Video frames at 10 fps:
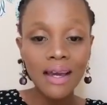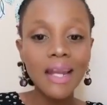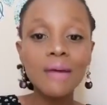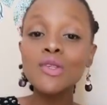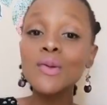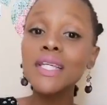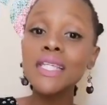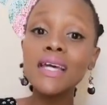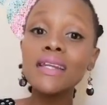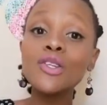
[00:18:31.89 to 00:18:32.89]
And I'm so
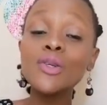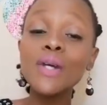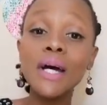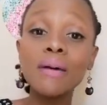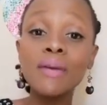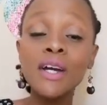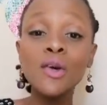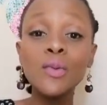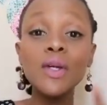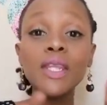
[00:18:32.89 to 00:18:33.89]
excited to come
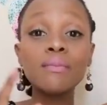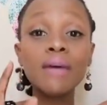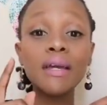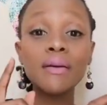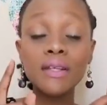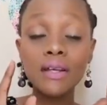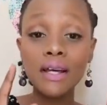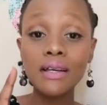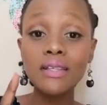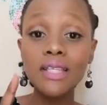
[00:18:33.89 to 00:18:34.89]
with my
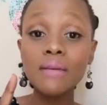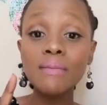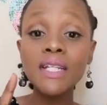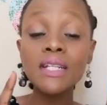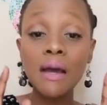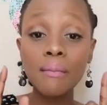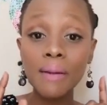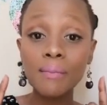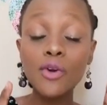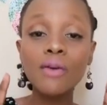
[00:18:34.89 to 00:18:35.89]
segment,
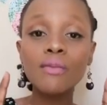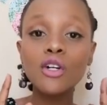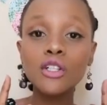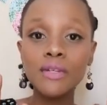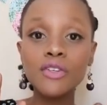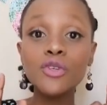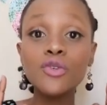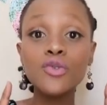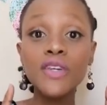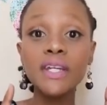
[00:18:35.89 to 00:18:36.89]
my program called Mary
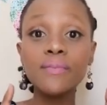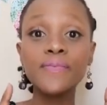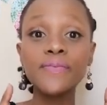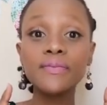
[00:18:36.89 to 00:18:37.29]
Who's Ready.